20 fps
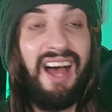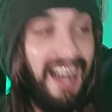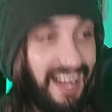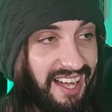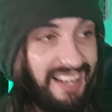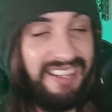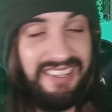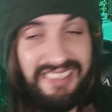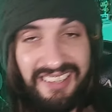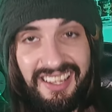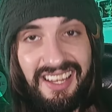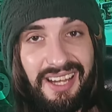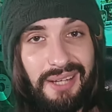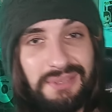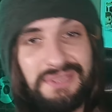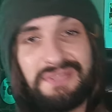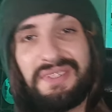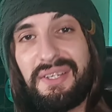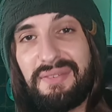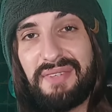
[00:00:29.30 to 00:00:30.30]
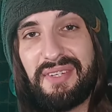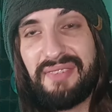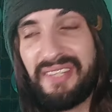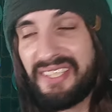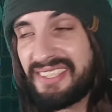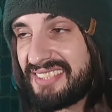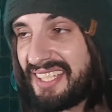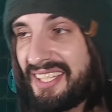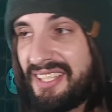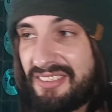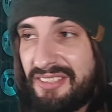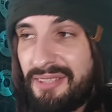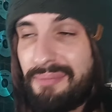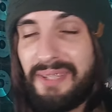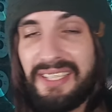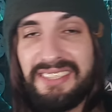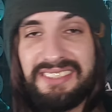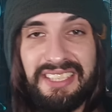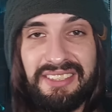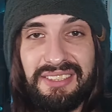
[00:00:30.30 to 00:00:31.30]
Ah, yeah, I was very, very excited to
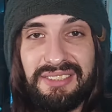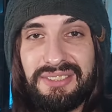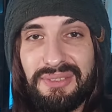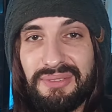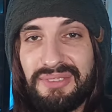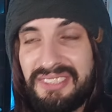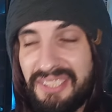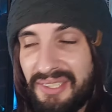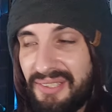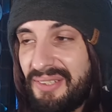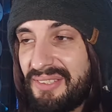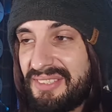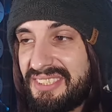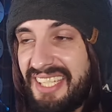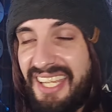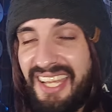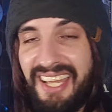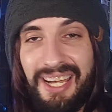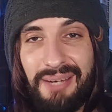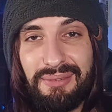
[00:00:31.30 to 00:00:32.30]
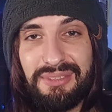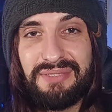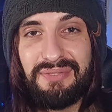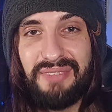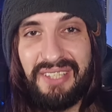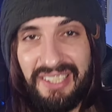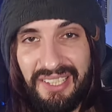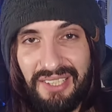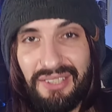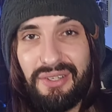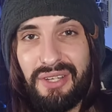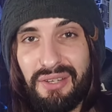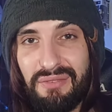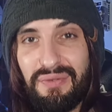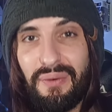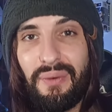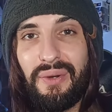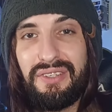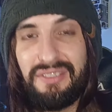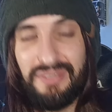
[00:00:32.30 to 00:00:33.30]
play Zenless Zone Zeros. Yeah, I was really looking
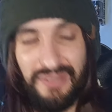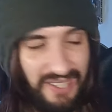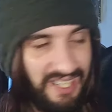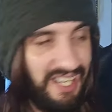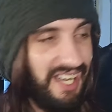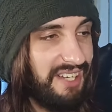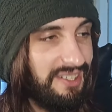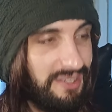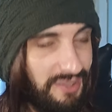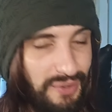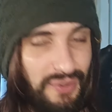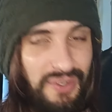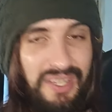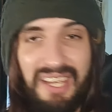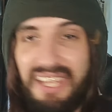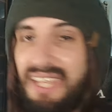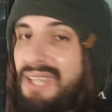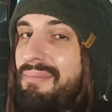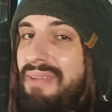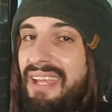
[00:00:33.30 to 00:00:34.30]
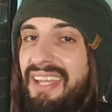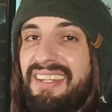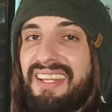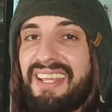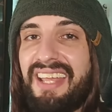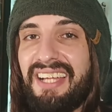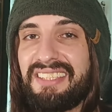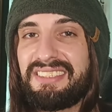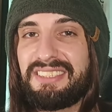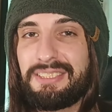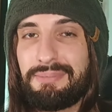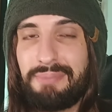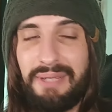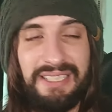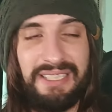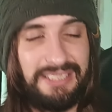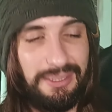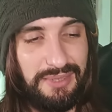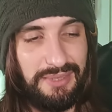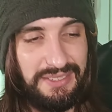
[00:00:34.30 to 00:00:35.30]
forward to it. A new game in the to
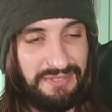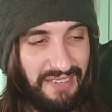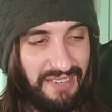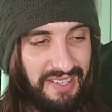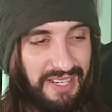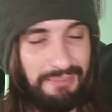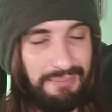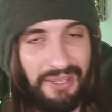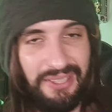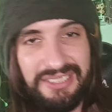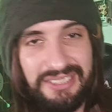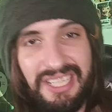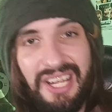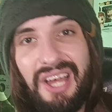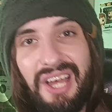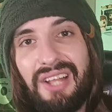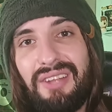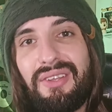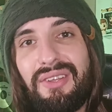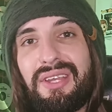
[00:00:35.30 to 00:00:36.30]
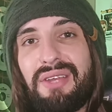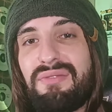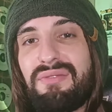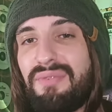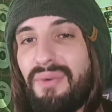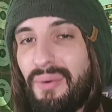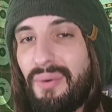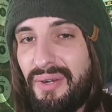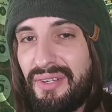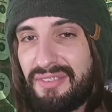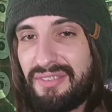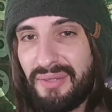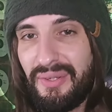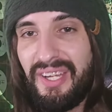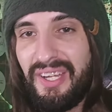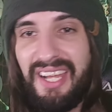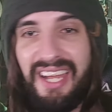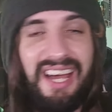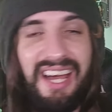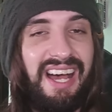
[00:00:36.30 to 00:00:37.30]
space. I was very much looking forward to
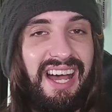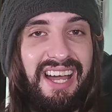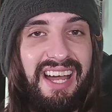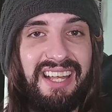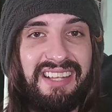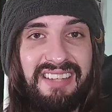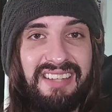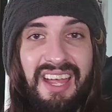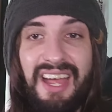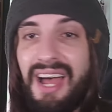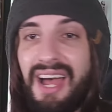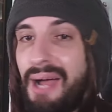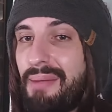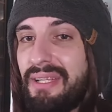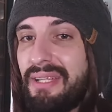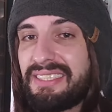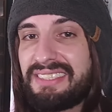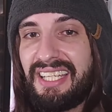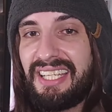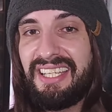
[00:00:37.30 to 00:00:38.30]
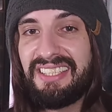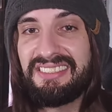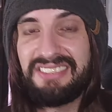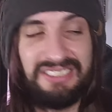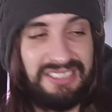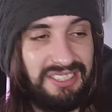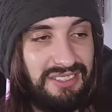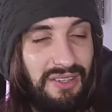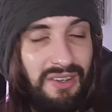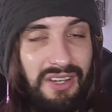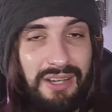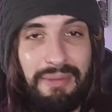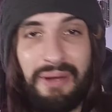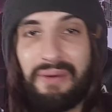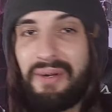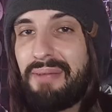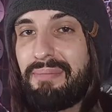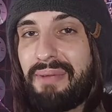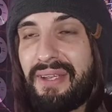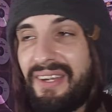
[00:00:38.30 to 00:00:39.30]
it, and I'm excited just to talk about
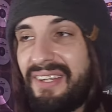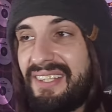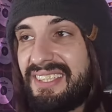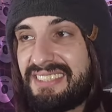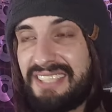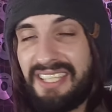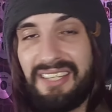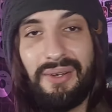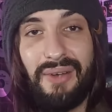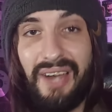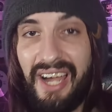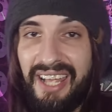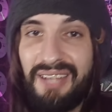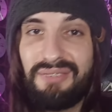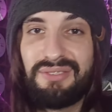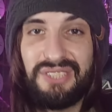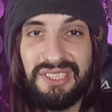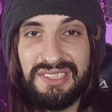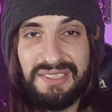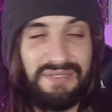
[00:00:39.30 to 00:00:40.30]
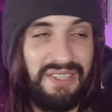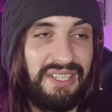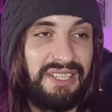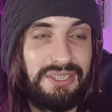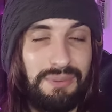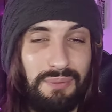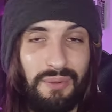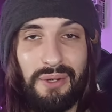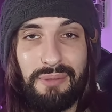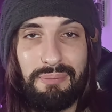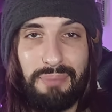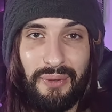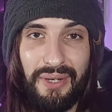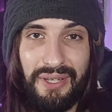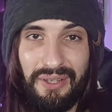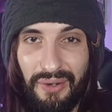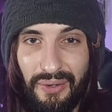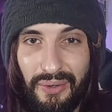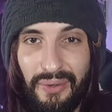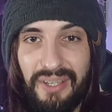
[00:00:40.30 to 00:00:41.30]
it because, you know, I have just finished
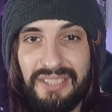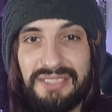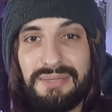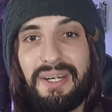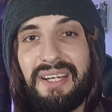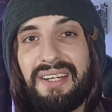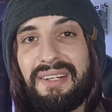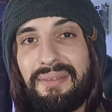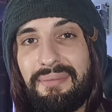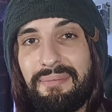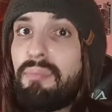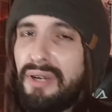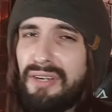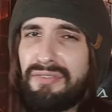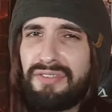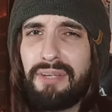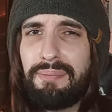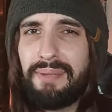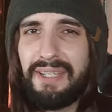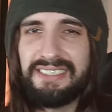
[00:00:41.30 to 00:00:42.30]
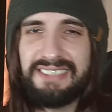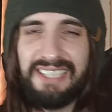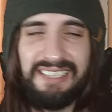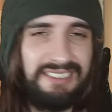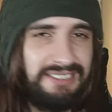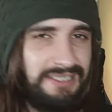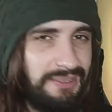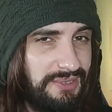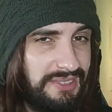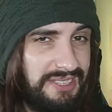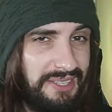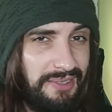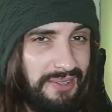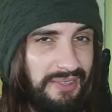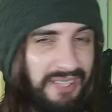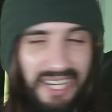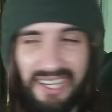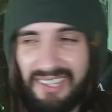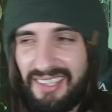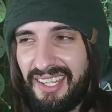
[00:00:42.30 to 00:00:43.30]
1.0 as well. But have you played Zenless Zone Zero
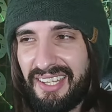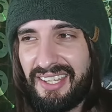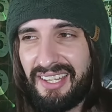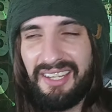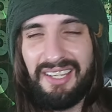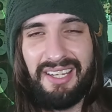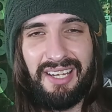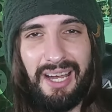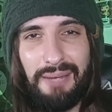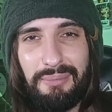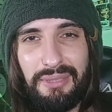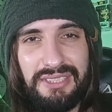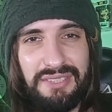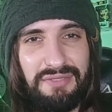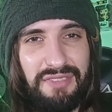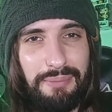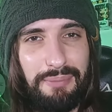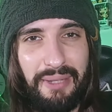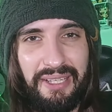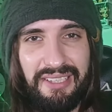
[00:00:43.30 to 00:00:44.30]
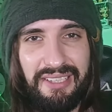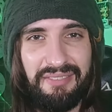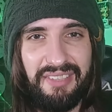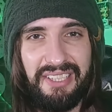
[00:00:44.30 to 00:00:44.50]
yet? Like, uh, how much have you played of